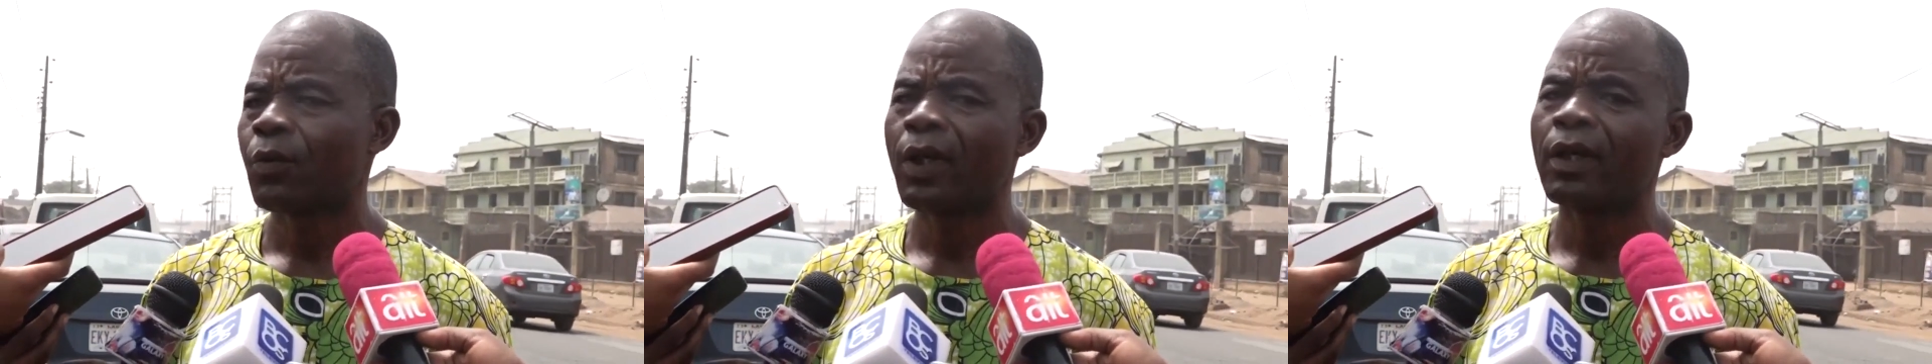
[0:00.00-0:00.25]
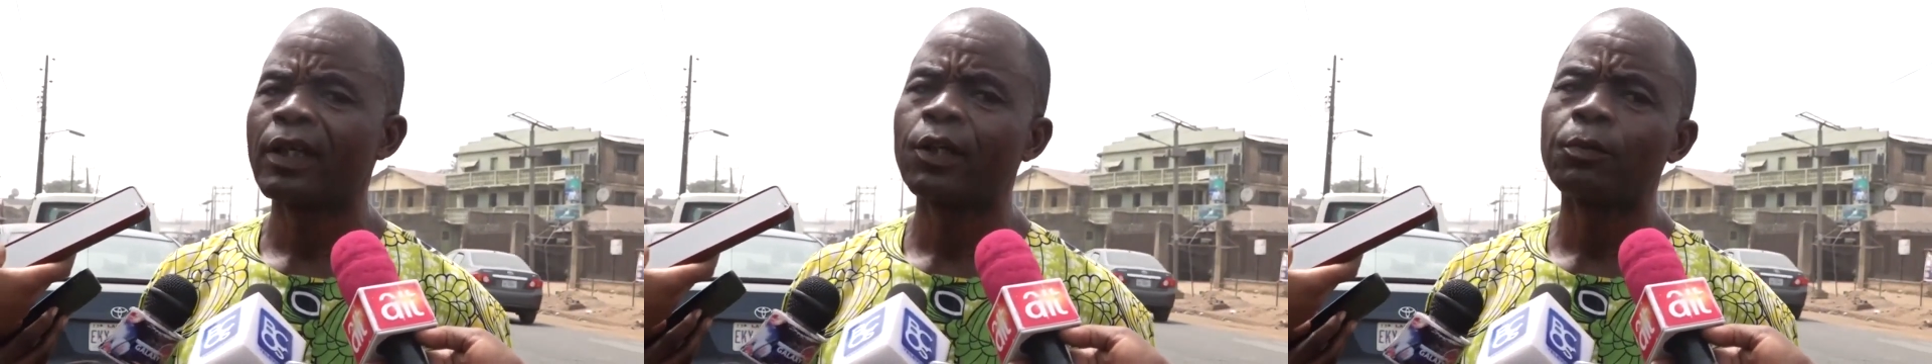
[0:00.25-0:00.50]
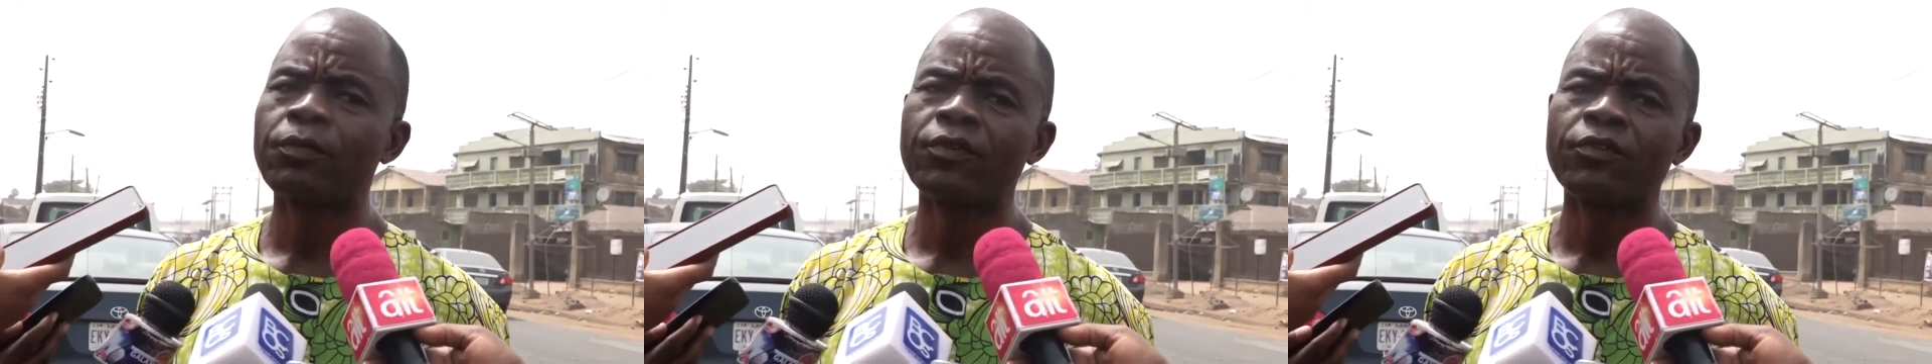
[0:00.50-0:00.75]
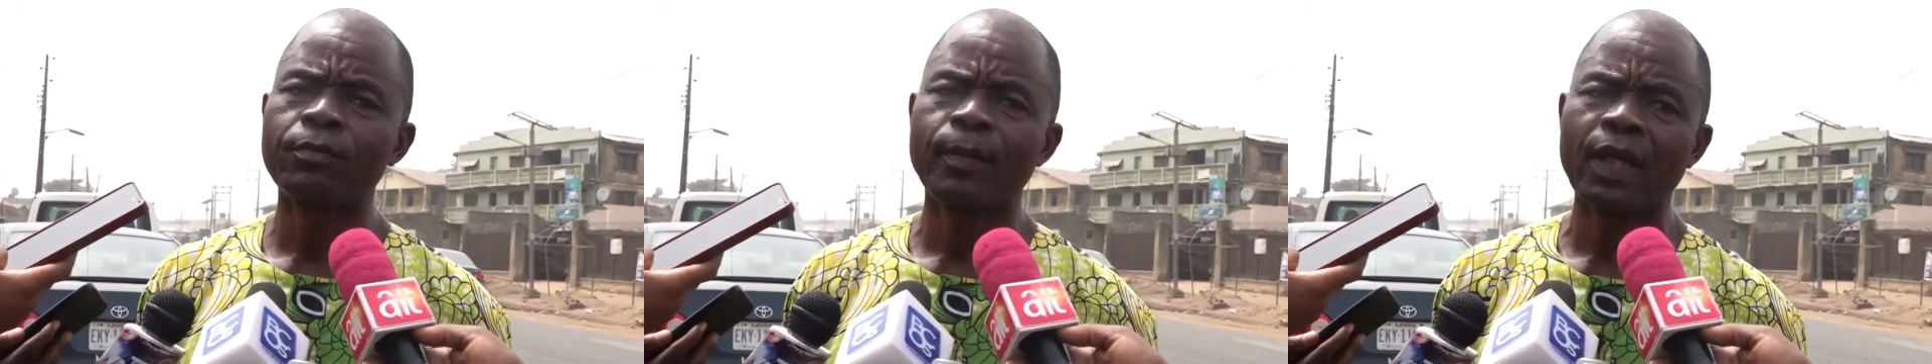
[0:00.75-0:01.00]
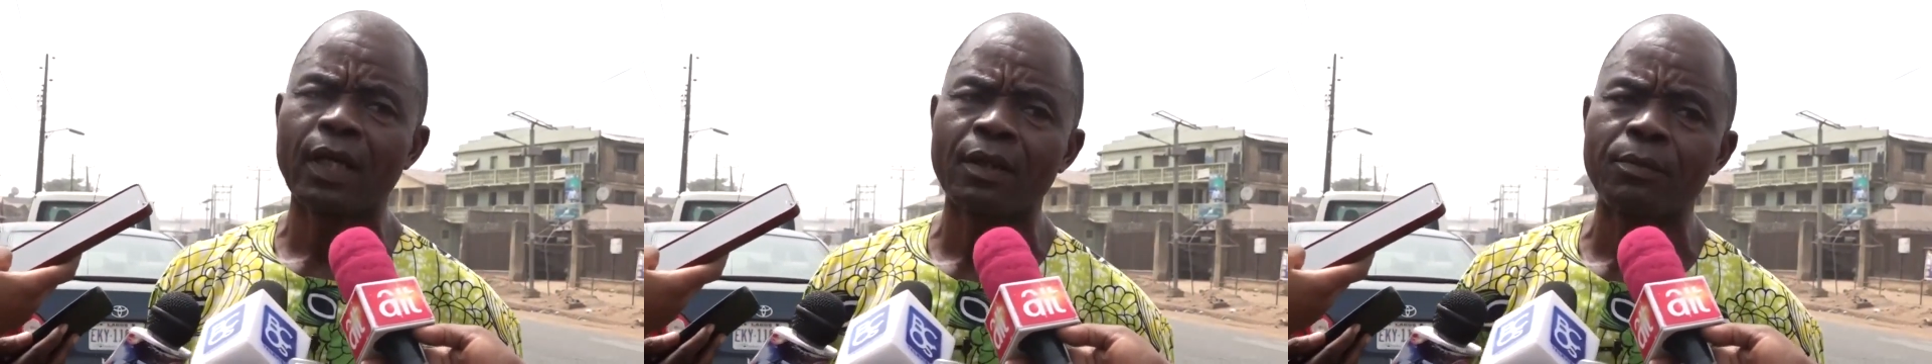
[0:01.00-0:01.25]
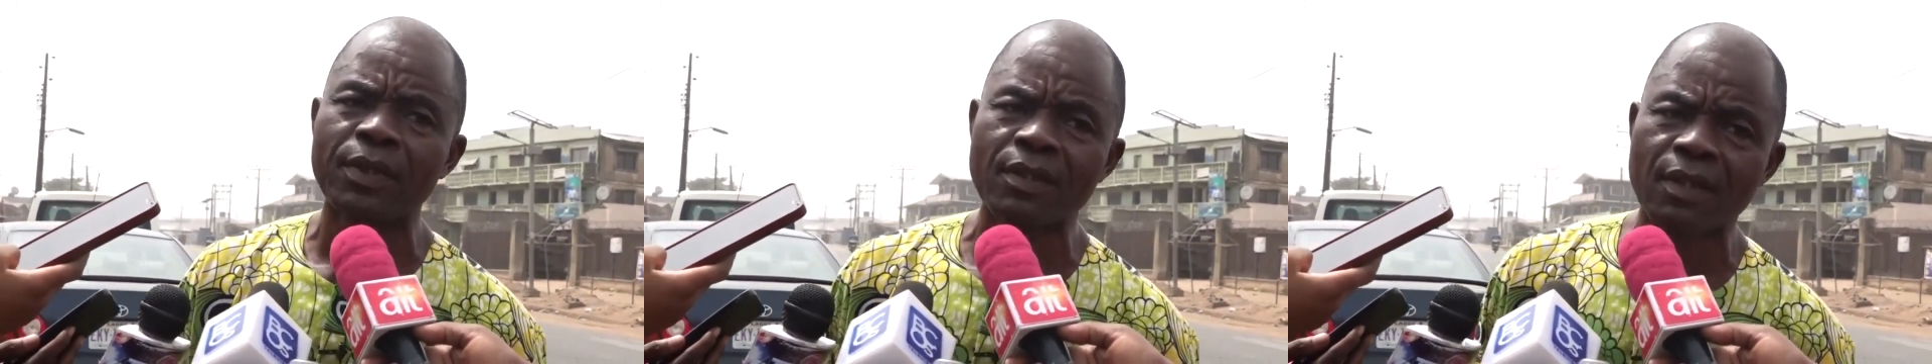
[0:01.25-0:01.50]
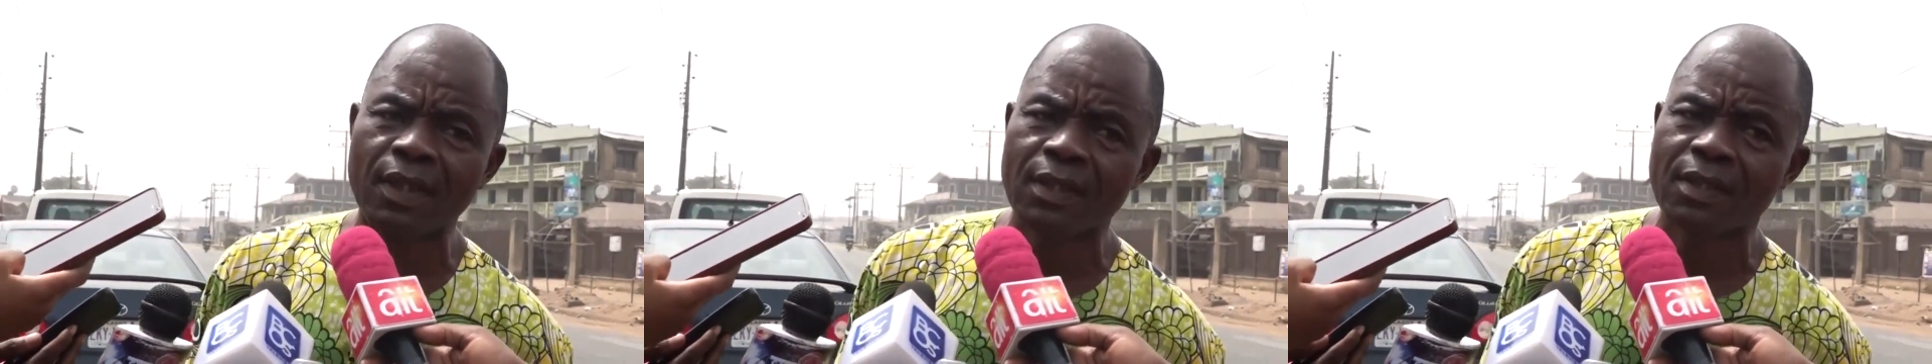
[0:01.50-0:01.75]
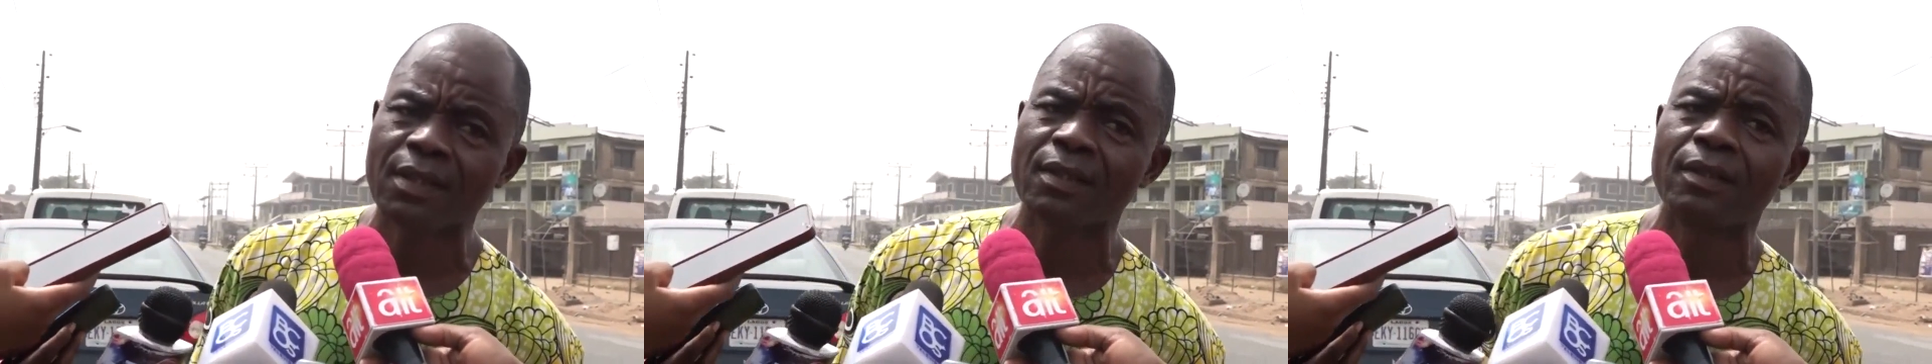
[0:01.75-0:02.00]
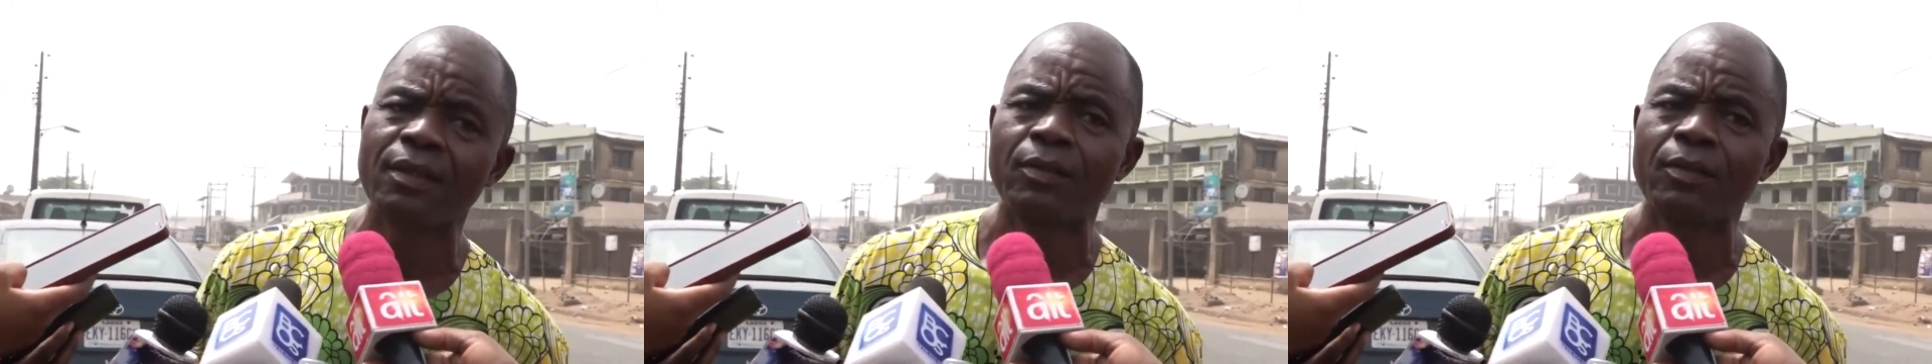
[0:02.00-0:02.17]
Well, it improved my business